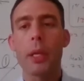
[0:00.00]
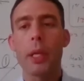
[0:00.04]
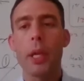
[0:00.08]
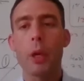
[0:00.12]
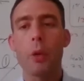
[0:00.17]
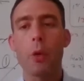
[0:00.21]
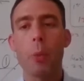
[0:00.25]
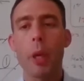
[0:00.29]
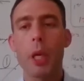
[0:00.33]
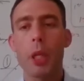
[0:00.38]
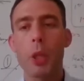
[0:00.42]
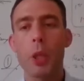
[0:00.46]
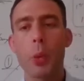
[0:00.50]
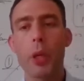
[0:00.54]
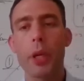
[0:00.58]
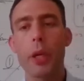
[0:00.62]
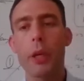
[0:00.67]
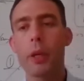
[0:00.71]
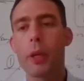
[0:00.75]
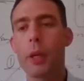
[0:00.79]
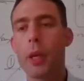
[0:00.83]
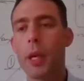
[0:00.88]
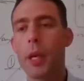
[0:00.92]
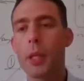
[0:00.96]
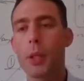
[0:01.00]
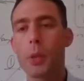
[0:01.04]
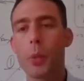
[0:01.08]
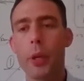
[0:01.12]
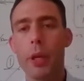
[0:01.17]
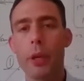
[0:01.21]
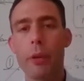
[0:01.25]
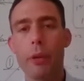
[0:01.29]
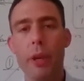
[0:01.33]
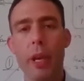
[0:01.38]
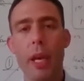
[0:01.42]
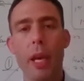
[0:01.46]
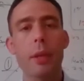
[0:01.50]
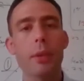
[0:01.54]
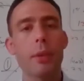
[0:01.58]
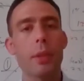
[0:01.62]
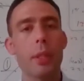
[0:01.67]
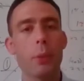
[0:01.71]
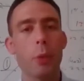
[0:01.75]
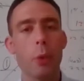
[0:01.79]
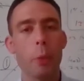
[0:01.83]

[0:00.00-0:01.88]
There will be a Twitter account.